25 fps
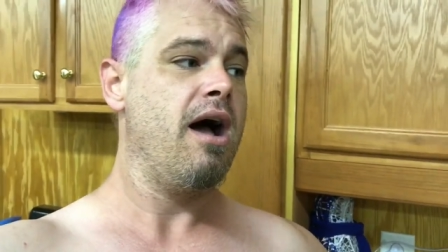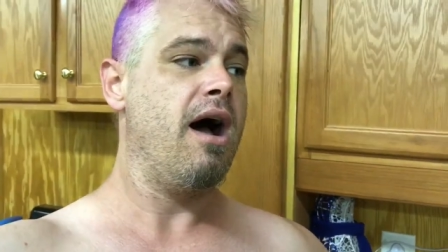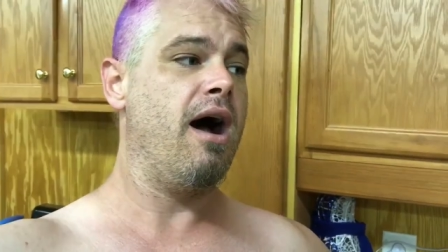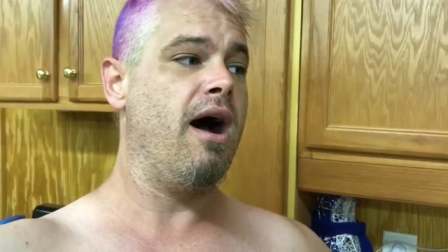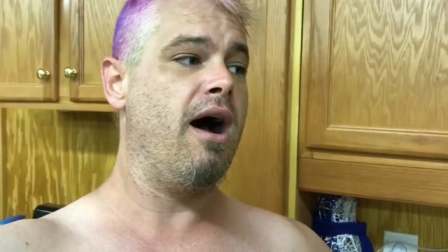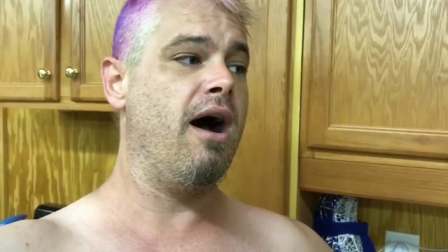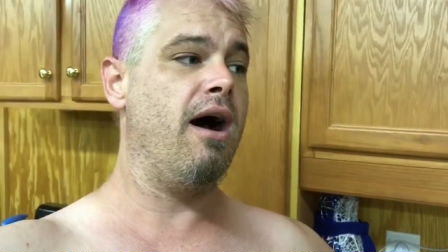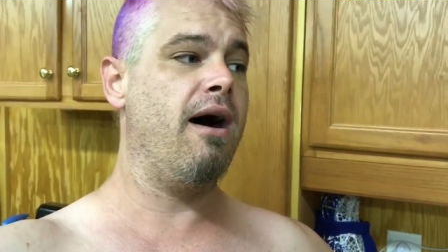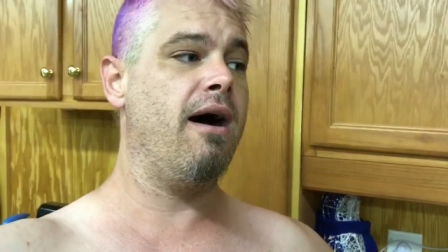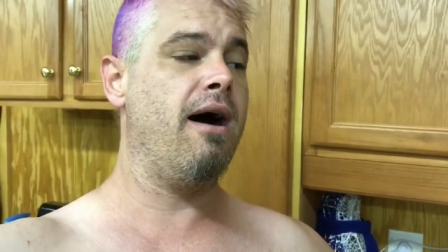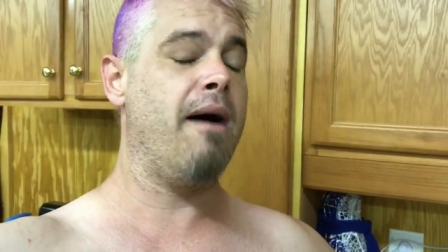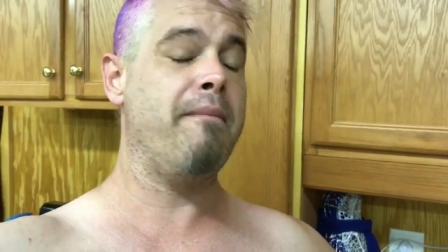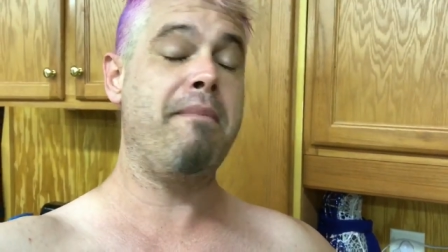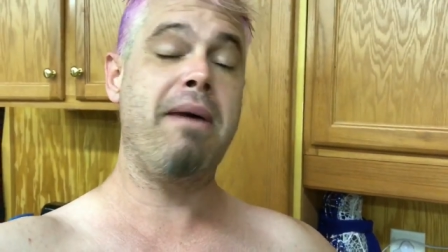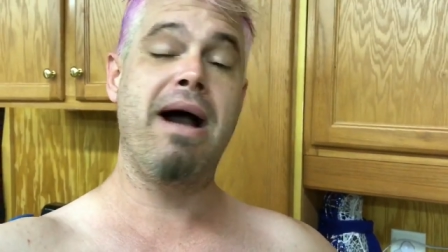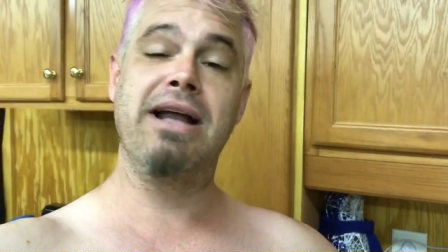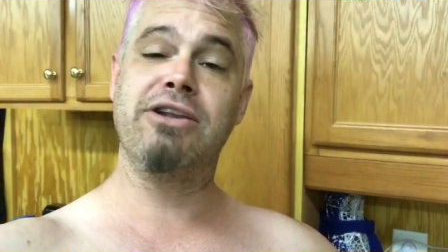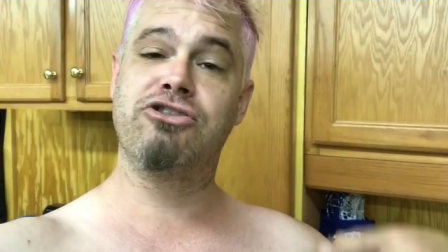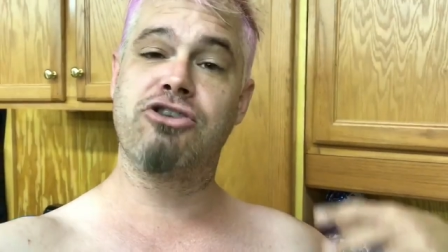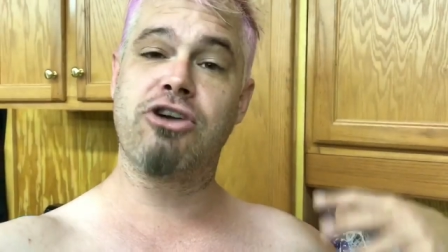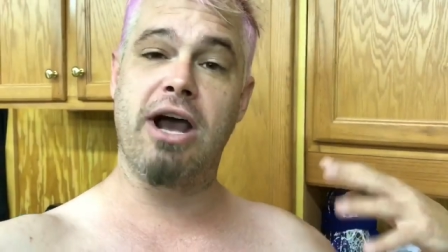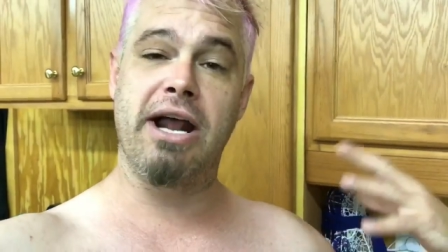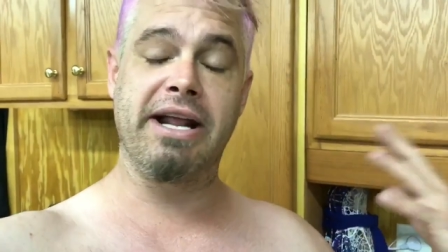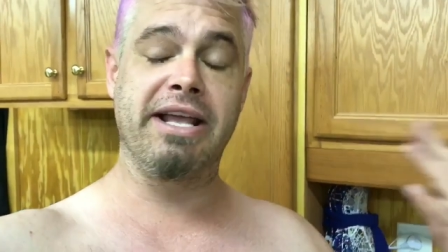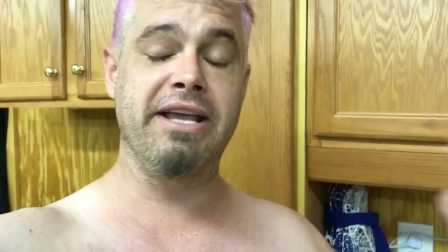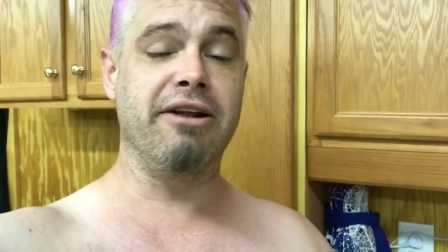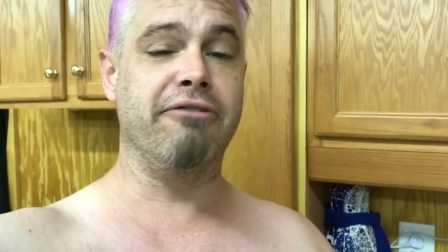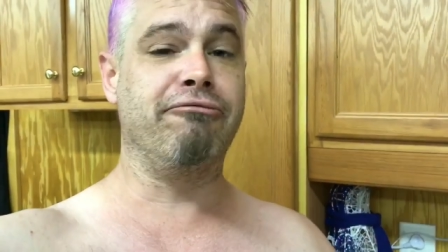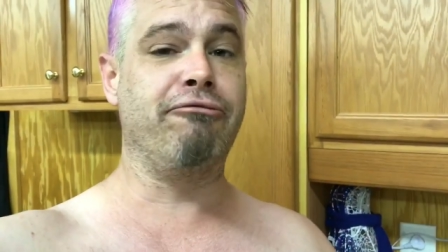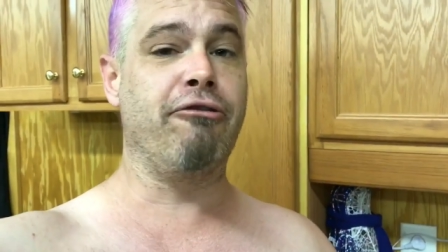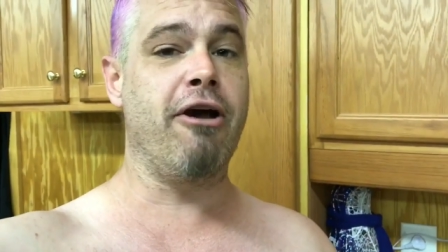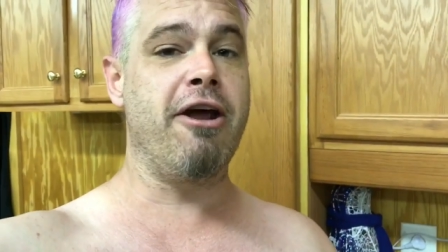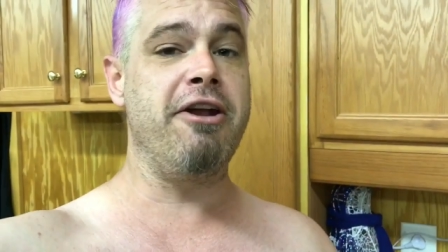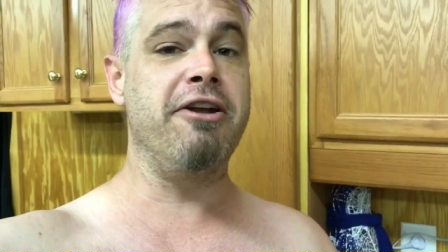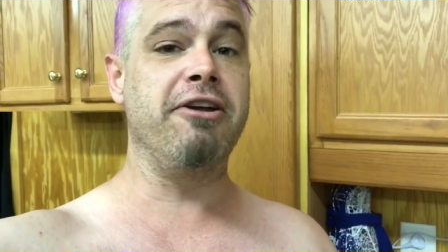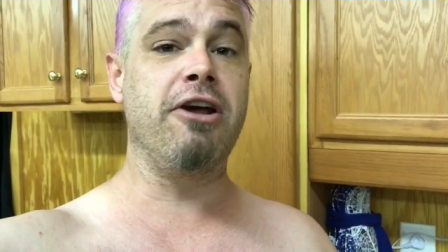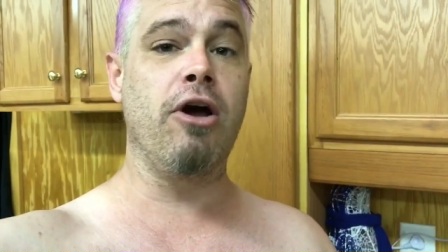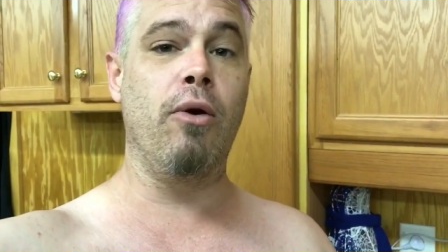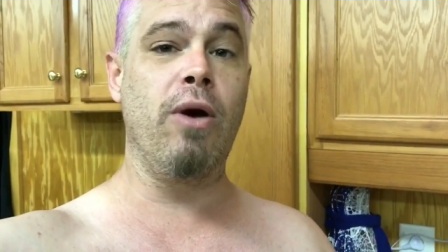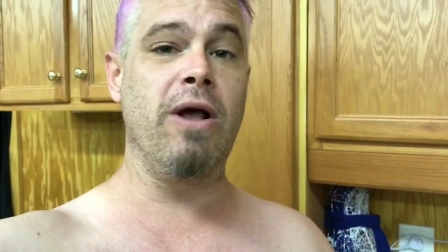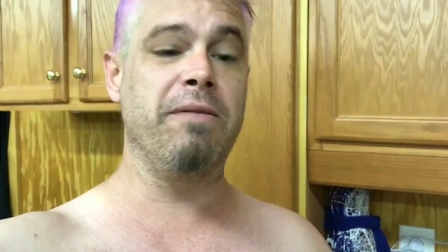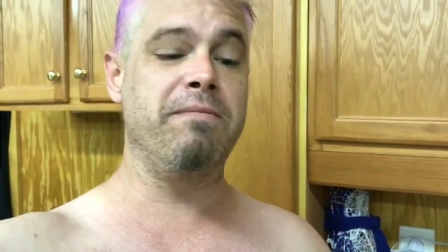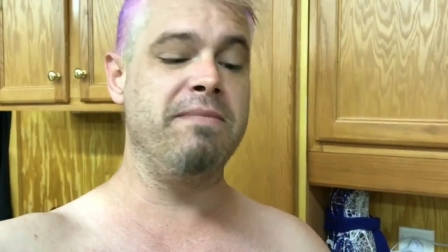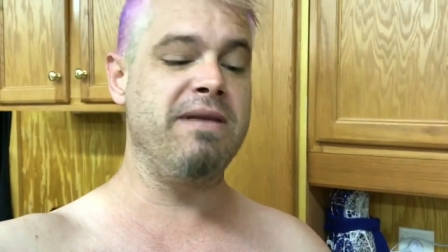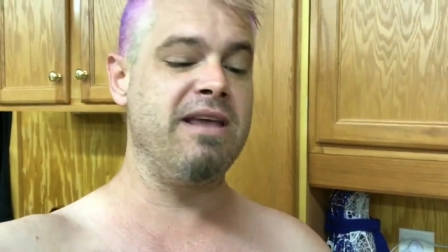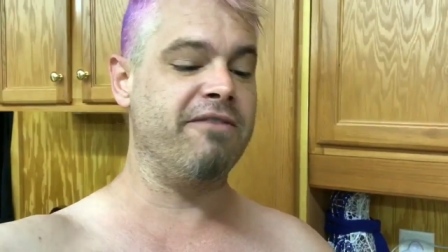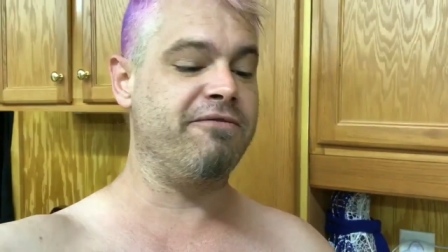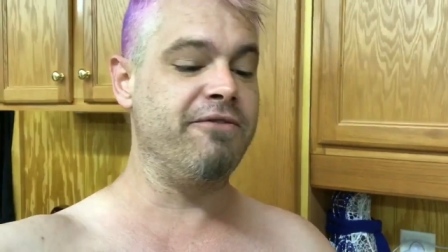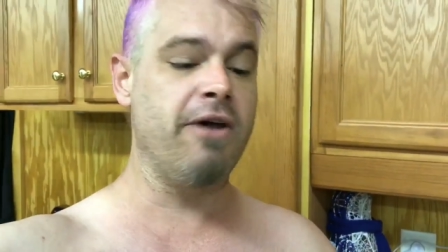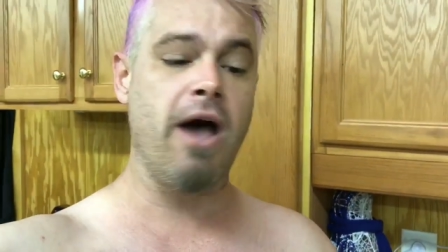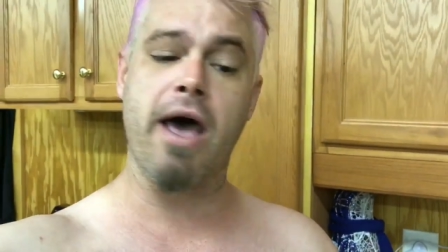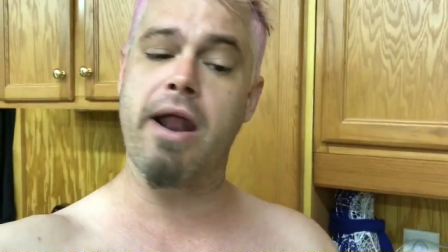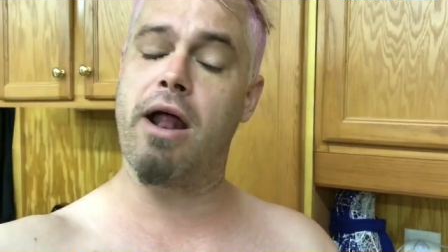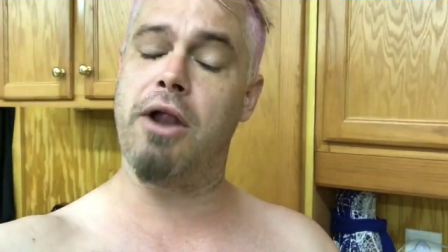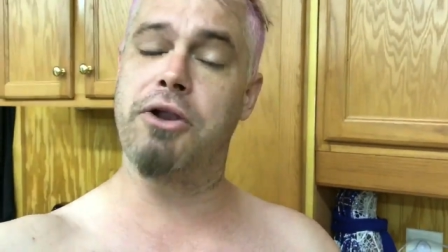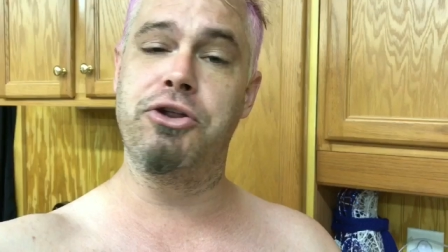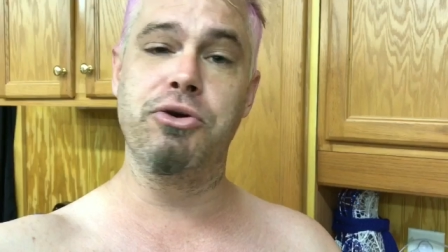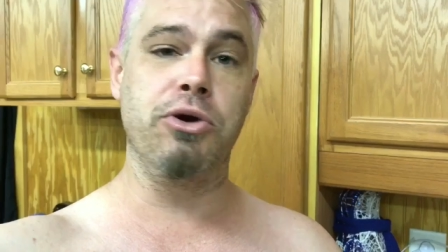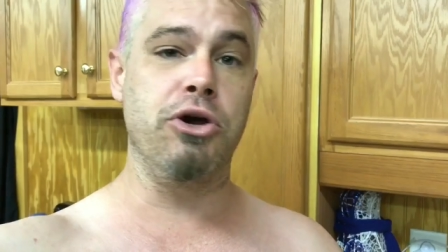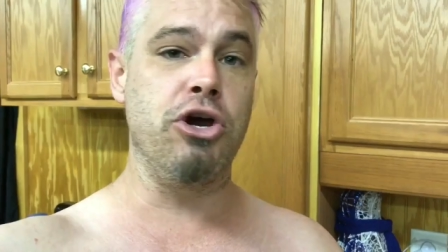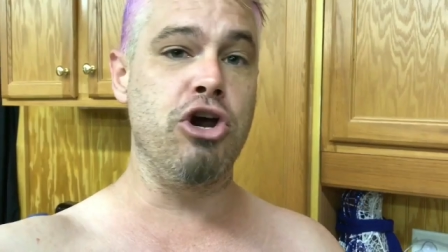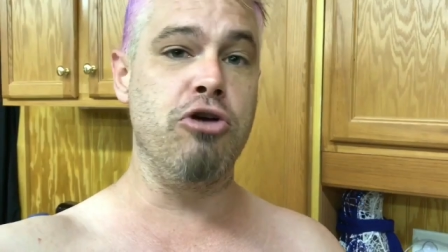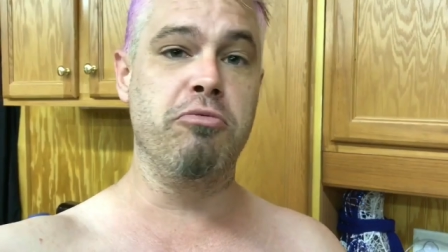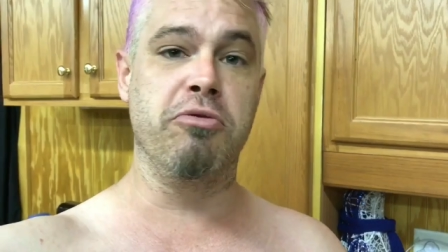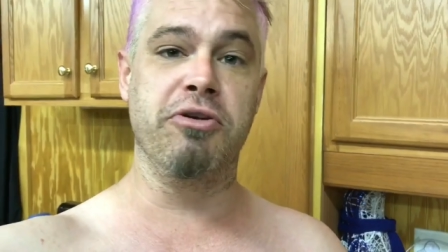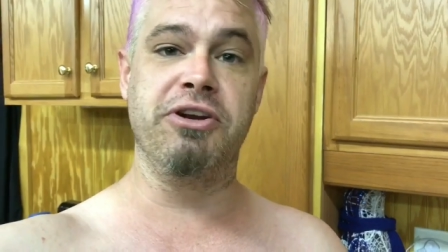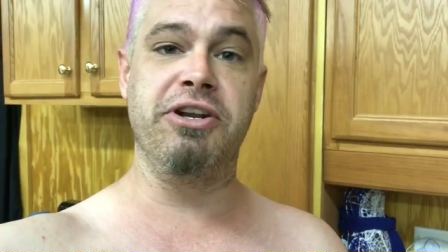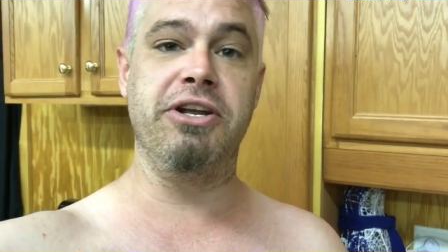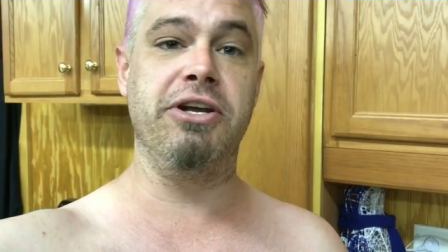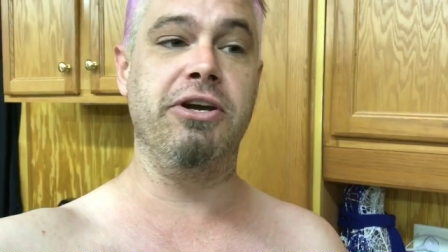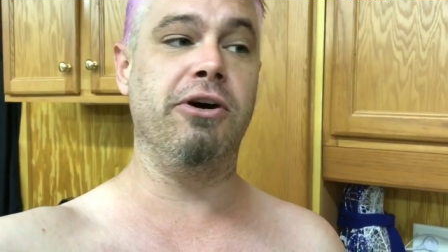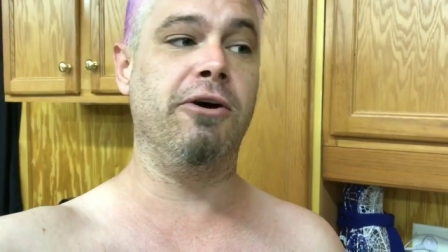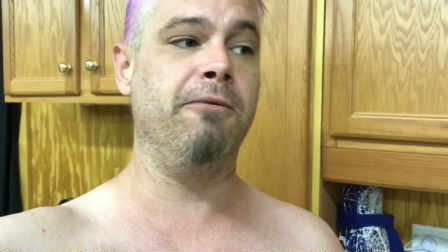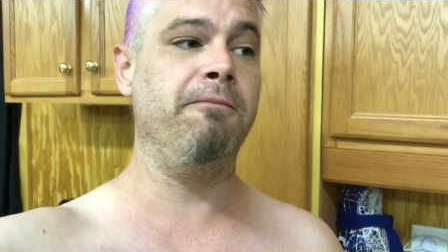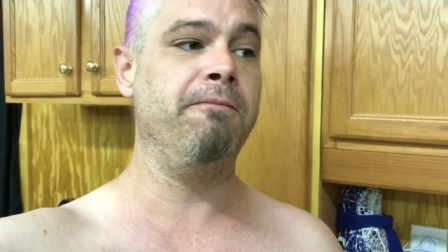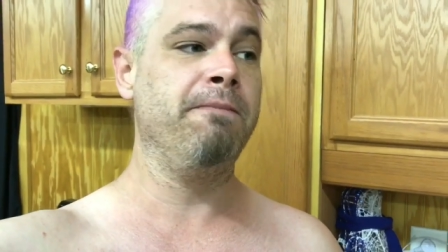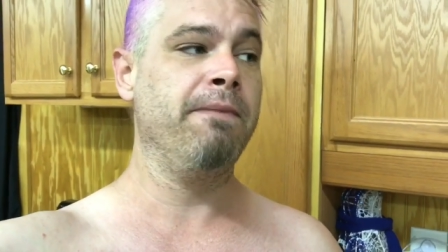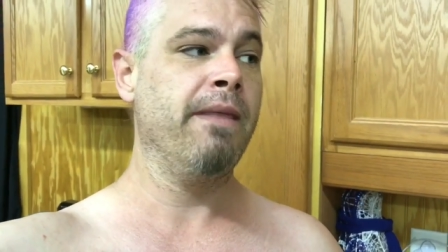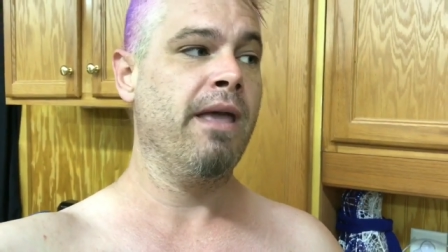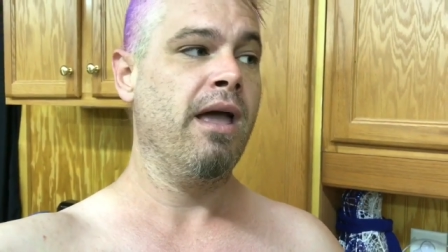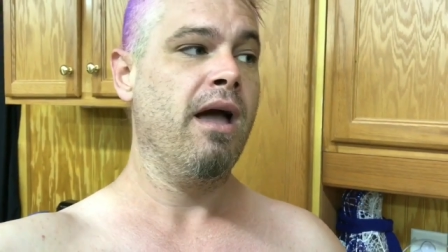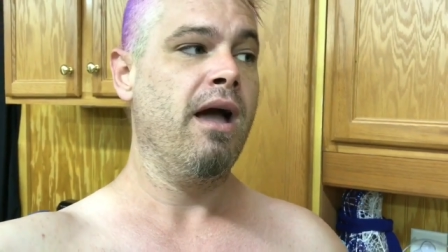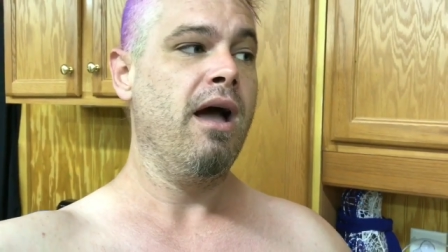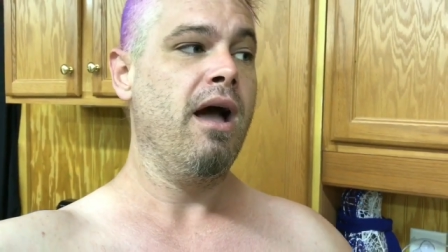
Uh, I might try to get a friend to go with me. If not, I'll do Uber deal.